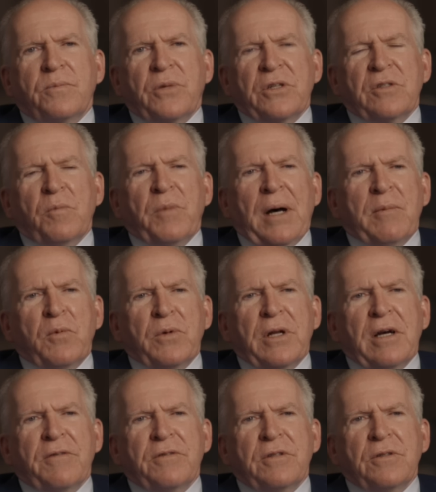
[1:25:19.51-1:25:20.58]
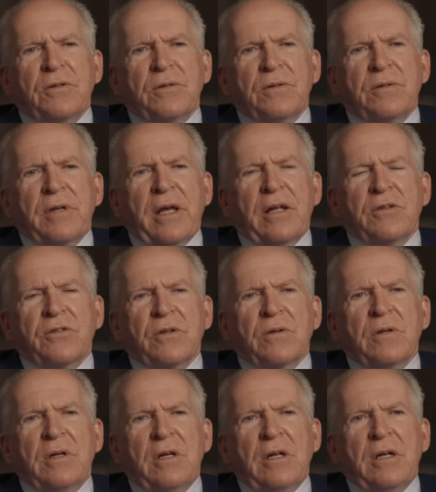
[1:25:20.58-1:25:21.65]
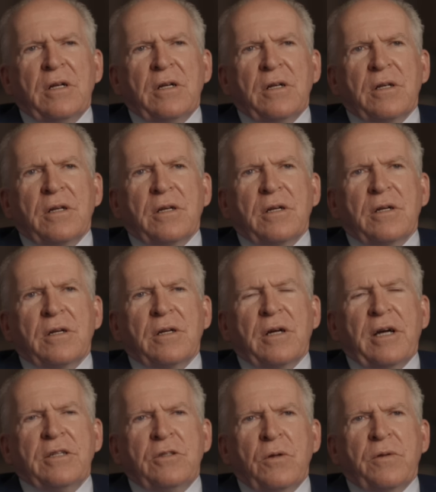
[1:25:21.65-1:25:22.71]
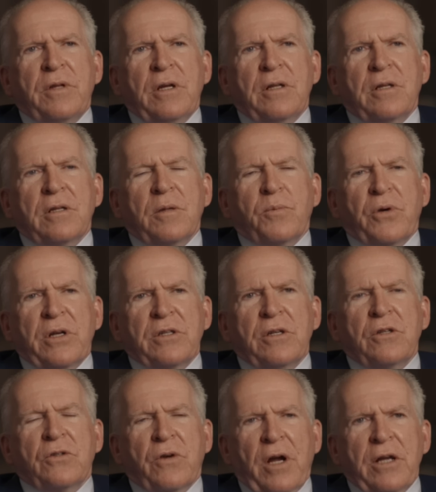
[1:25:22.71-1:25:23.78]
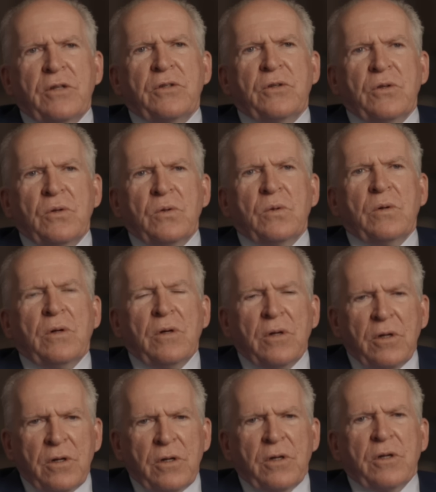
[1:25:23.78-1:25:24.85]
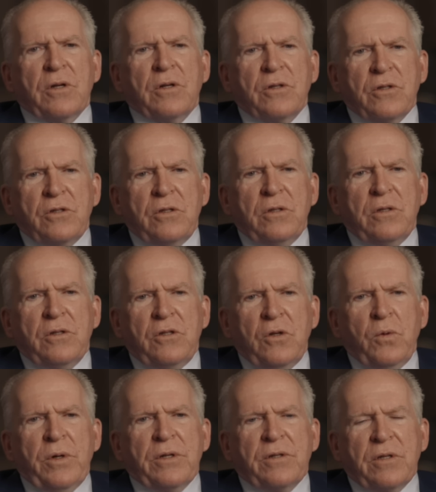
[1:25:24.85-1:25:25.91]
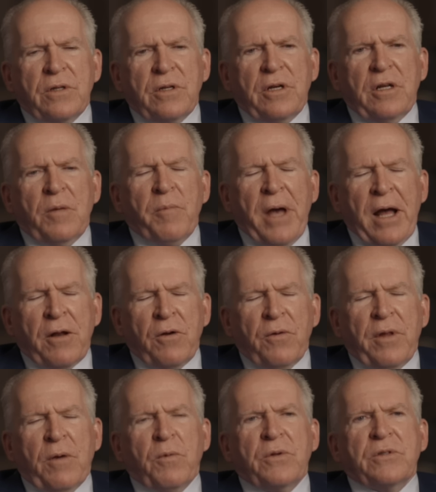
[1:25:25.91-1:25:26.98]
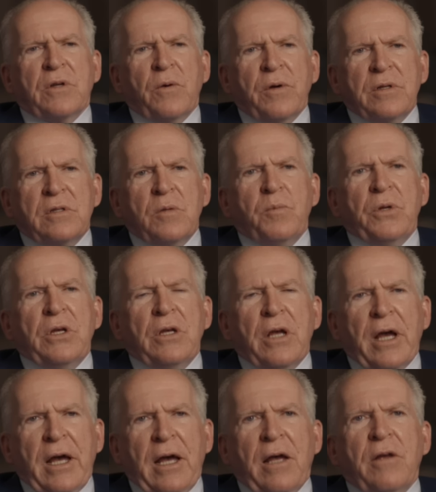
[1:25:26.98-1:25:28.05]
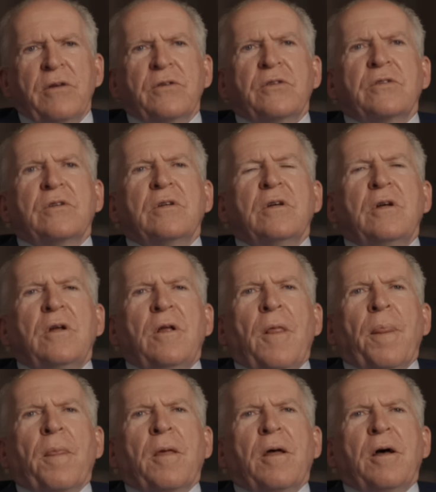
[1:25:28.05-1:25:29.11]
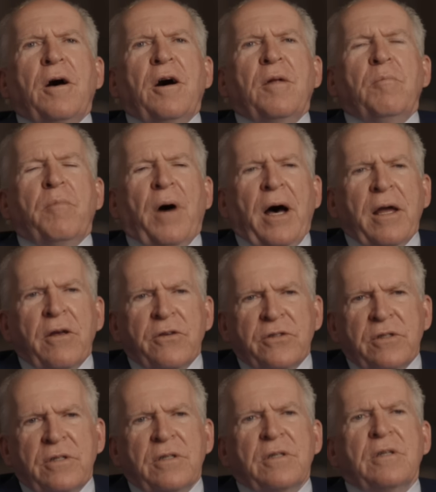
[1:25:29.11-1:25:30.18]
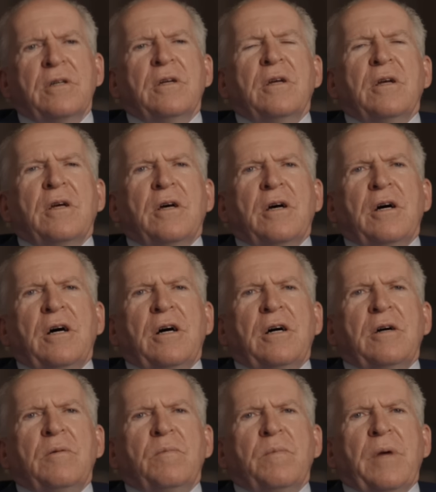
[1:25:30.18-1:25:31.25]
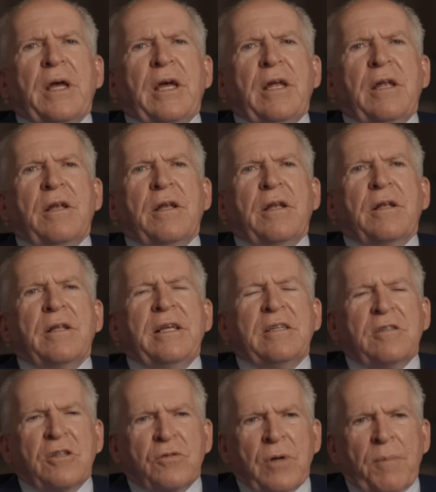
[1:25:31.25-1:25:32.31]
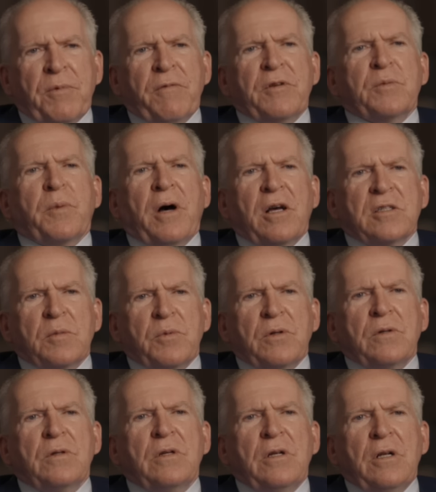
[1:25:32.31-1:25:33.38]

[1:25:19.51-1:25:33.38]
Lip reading: President Obama would have to answer. I do think that the president tried to do it in a manner that was going to be as unbiased and least disruptive as possible.